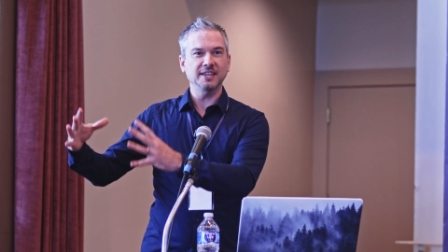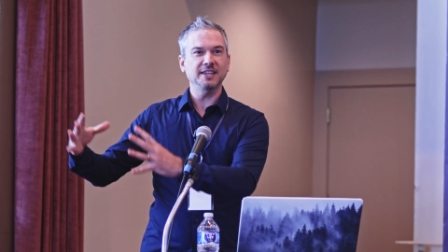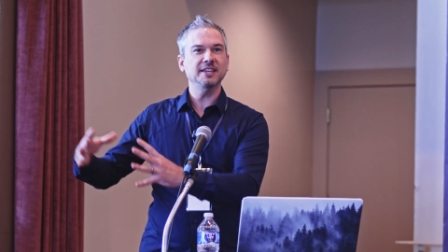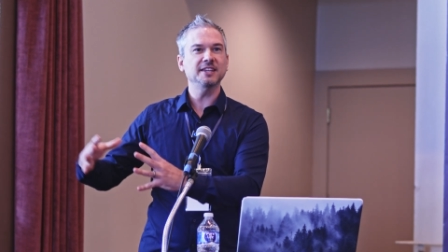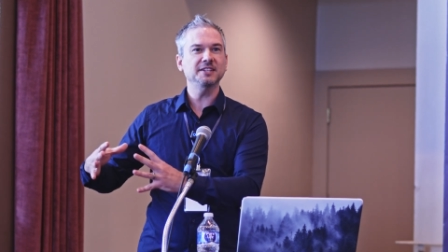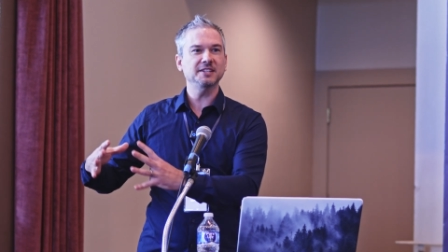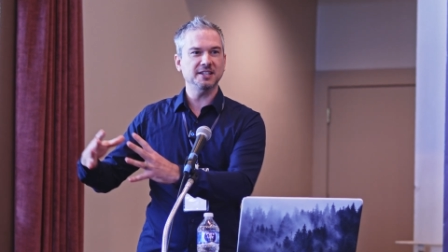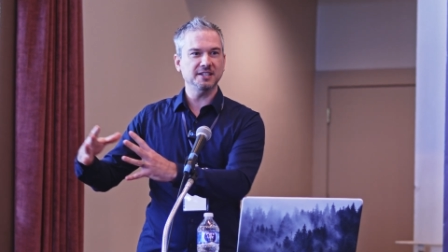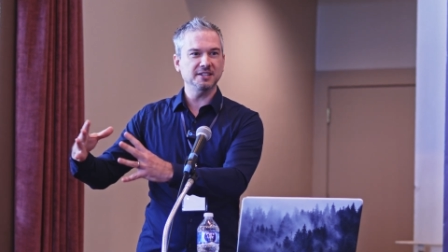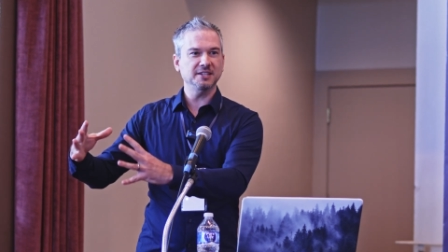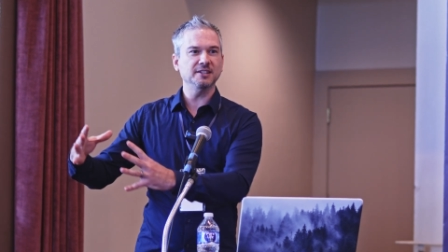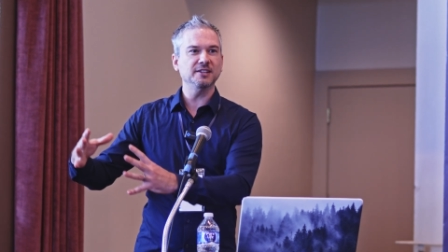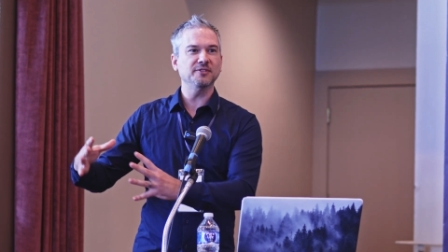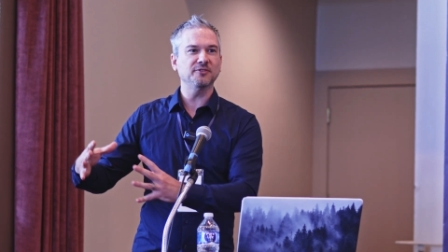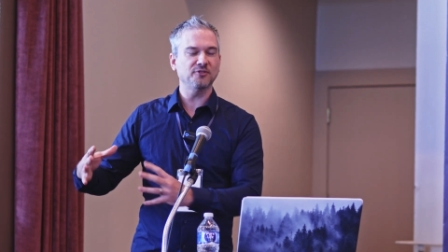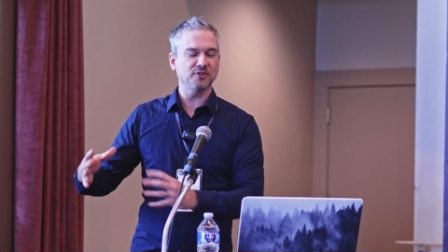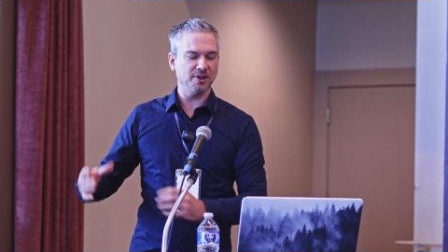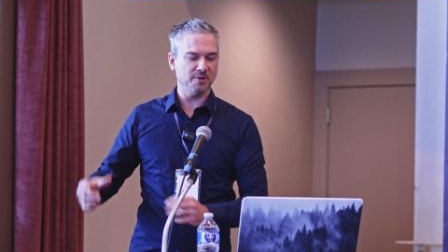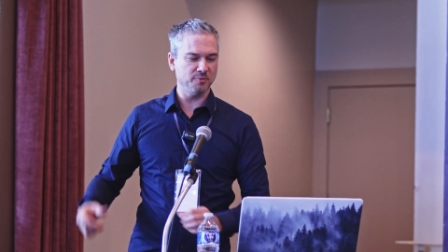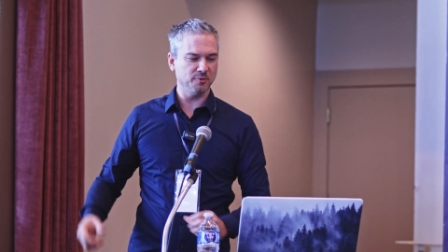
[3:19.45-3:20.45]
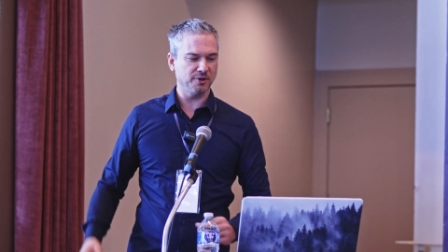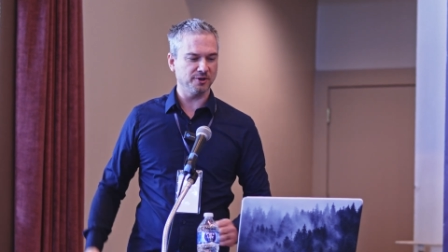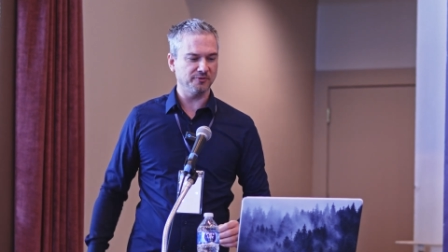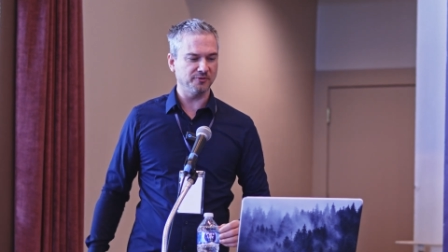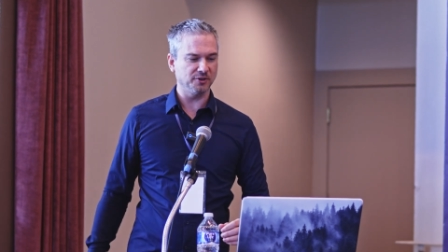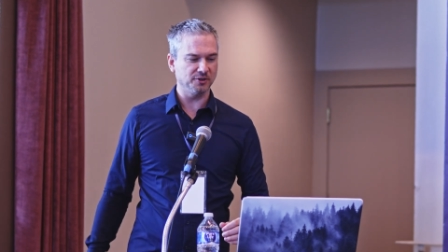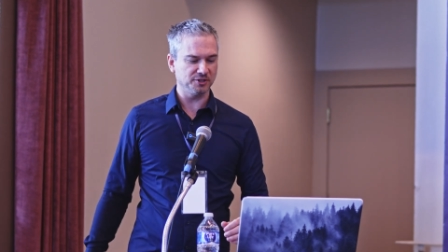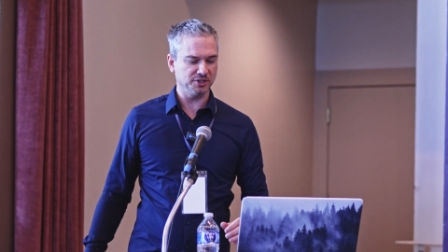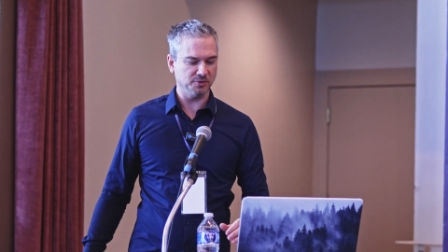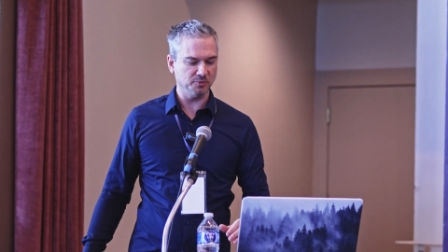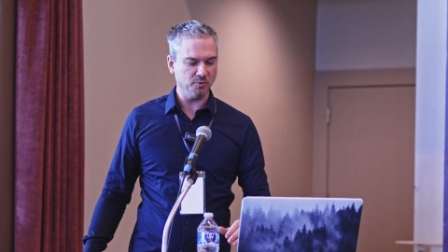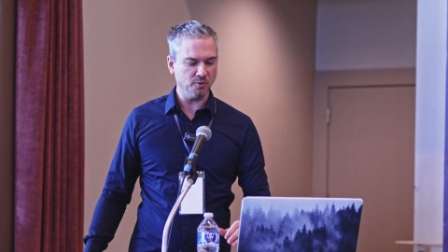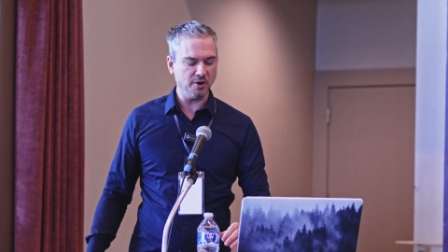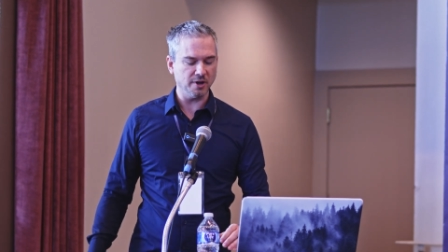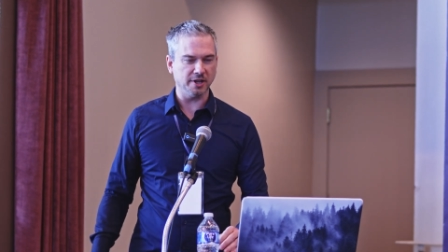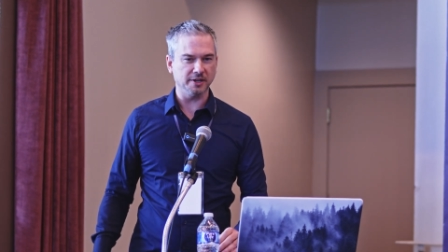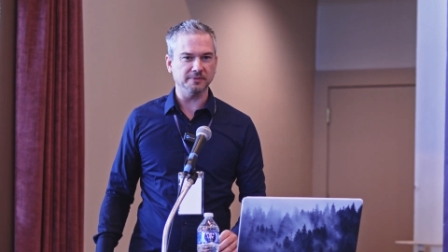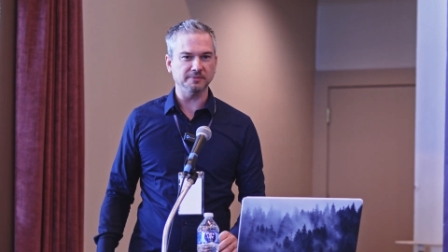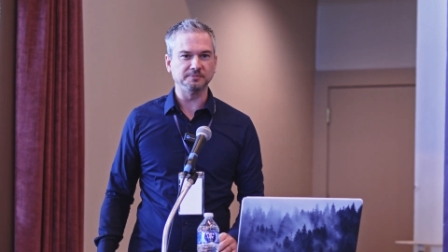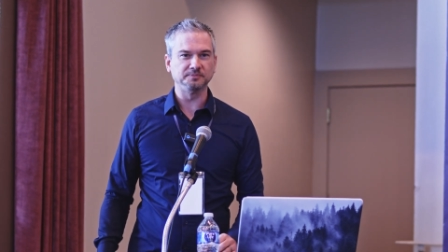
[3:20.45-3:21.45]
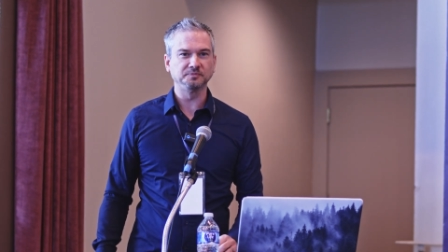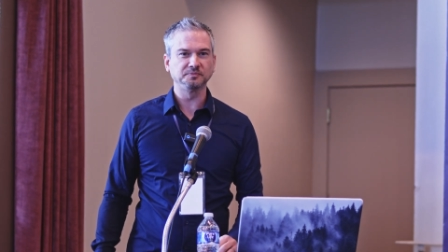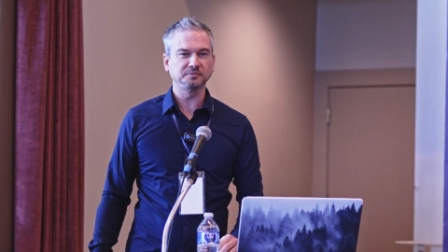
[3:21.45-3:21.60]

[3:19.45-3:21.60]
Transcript: in Entity Framework version 1.